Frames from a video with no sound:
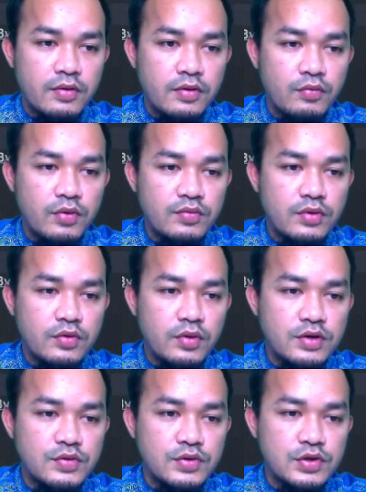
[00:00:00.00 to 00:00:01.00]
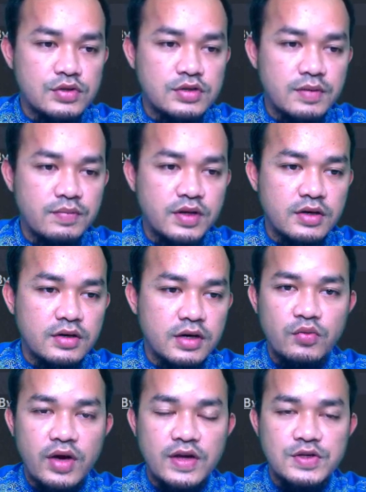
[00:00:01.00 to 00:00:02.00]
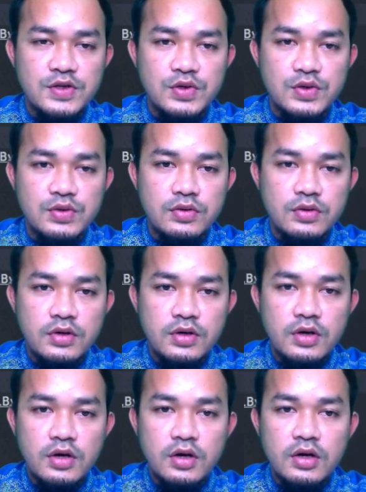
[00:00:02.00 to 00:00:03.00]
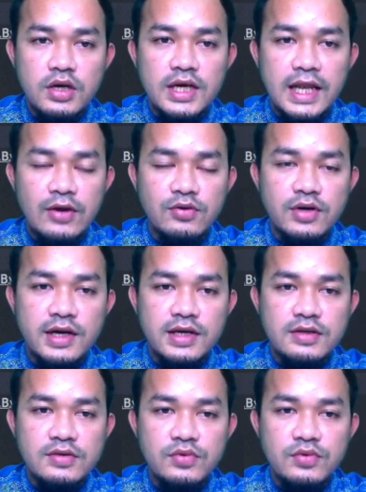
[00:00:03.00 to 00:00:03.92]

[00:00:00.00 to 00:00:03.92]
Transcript: when we want to use something, right, we have to include, right?